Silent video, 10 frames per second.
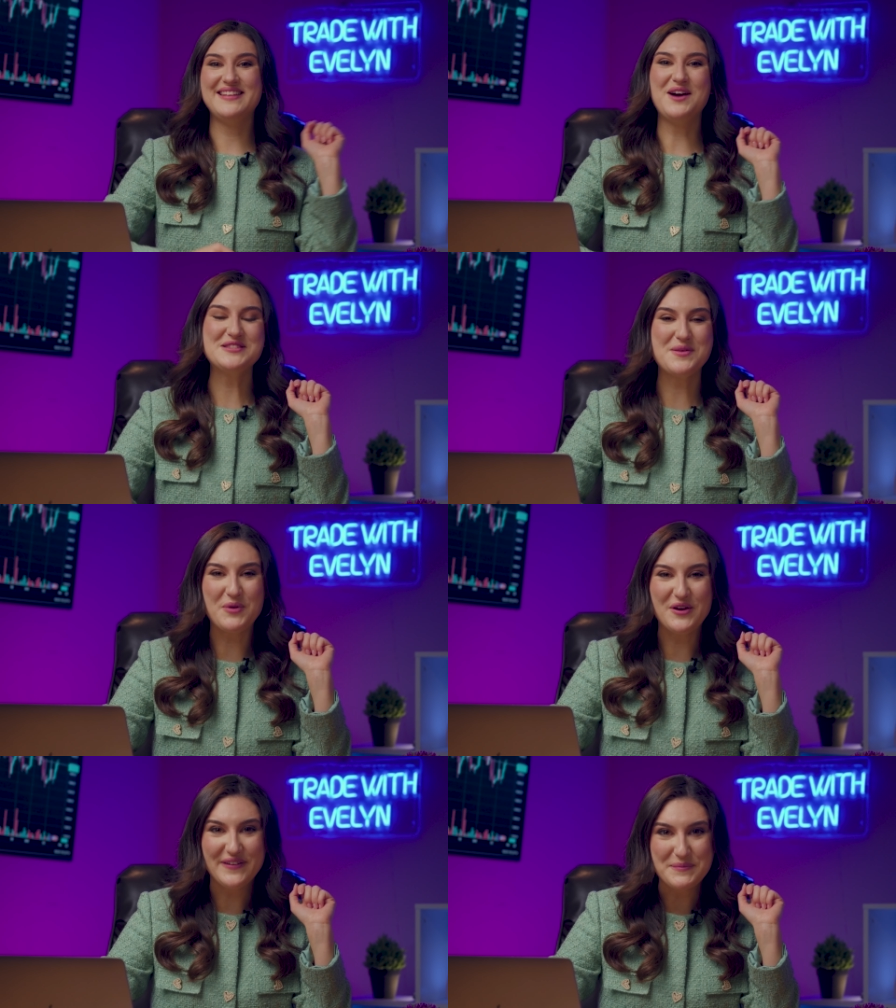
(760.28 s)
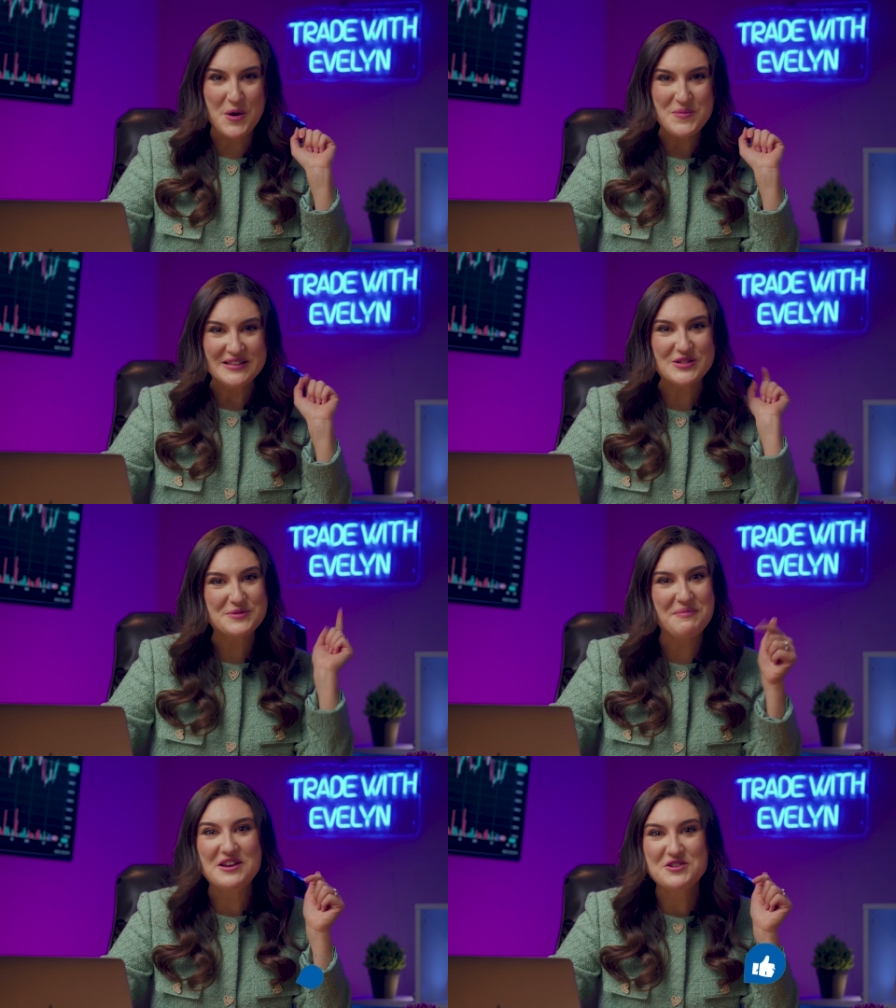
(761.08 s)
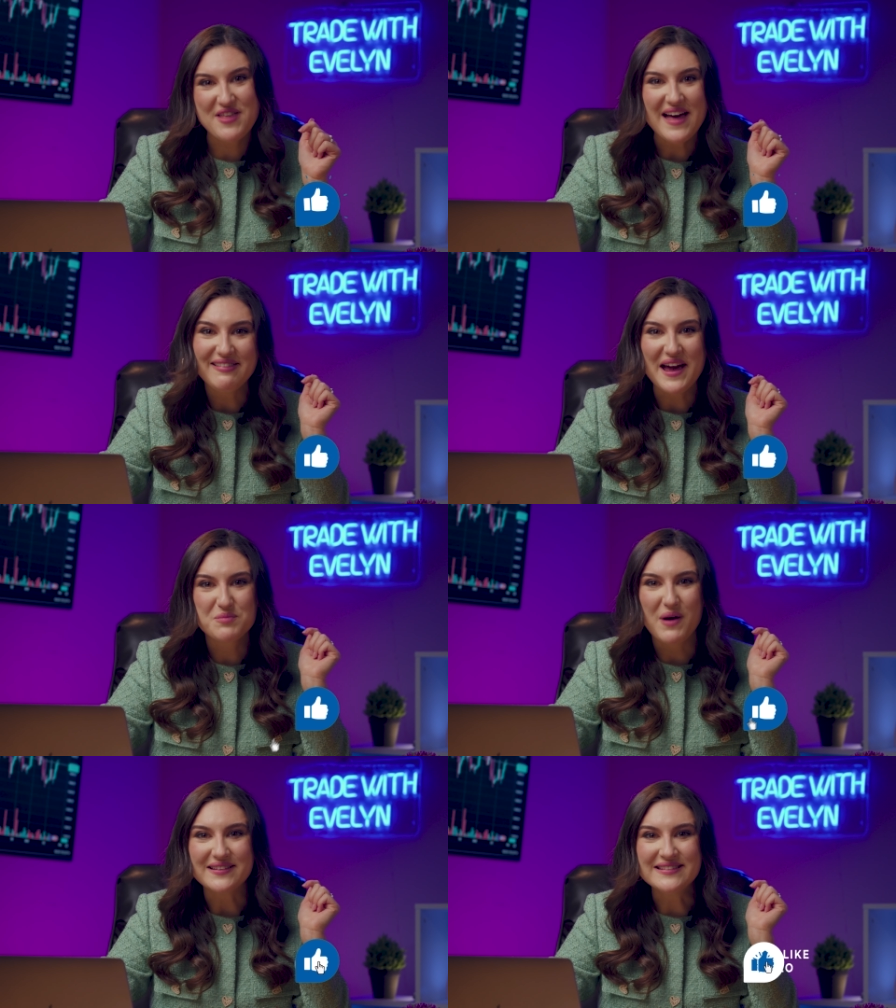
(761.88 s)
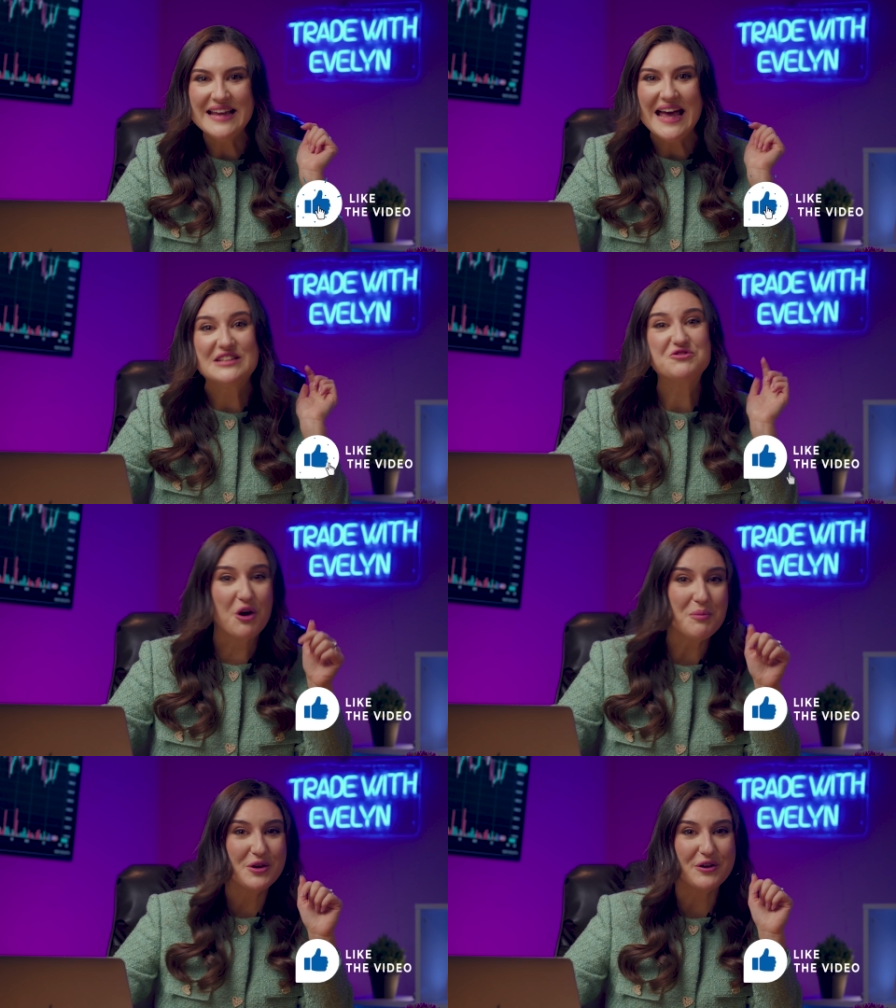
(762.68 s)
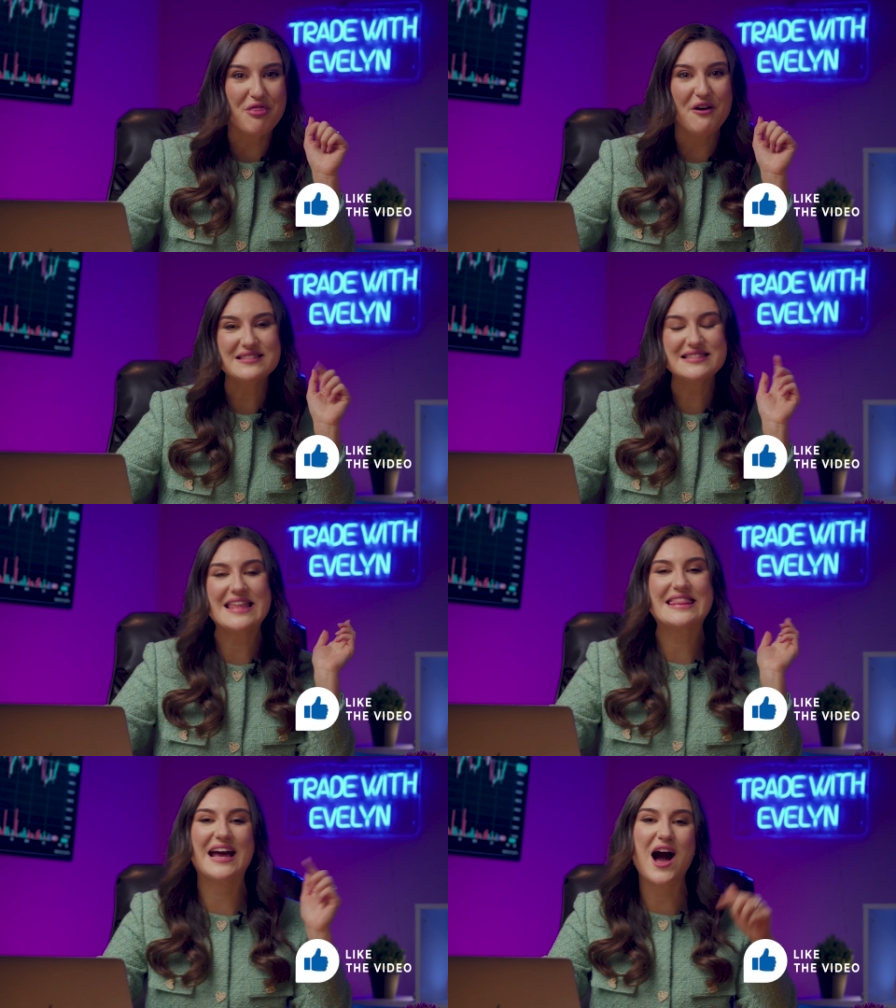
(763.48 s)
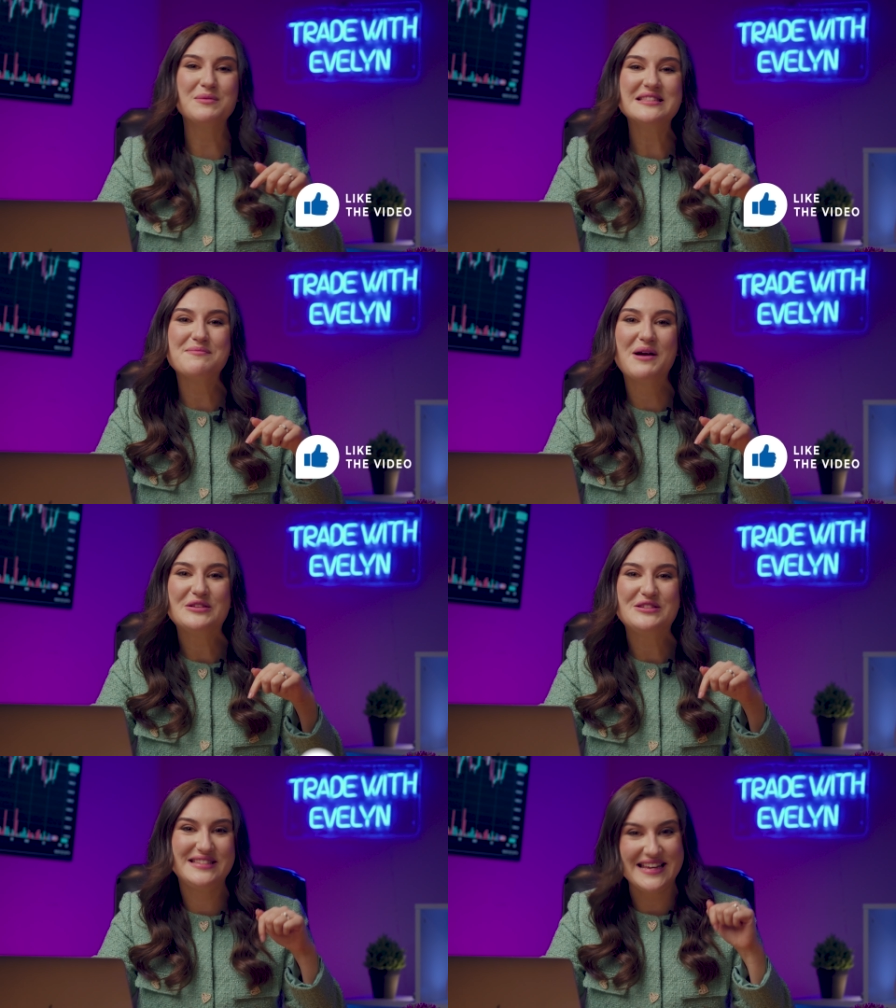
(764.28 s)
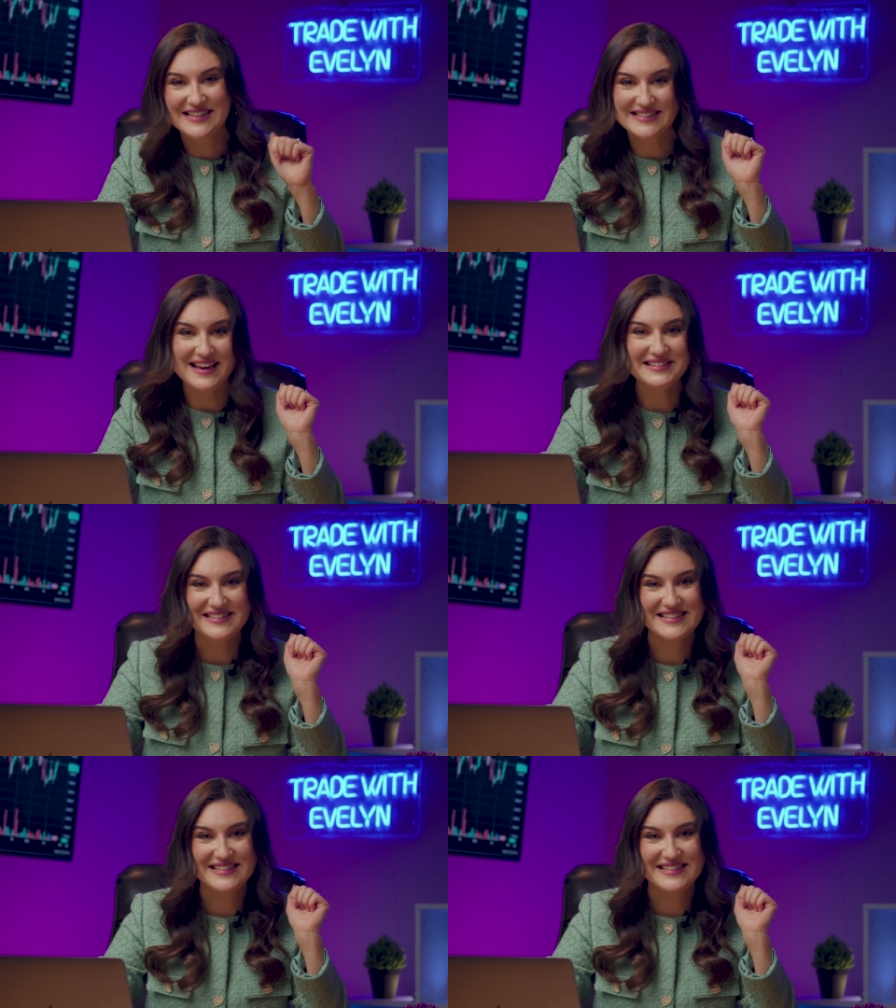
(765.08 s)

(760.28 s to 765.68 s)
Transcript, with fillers: Now is the perfect moment to smash that like button and drop your thoughts in the comments about today's exciting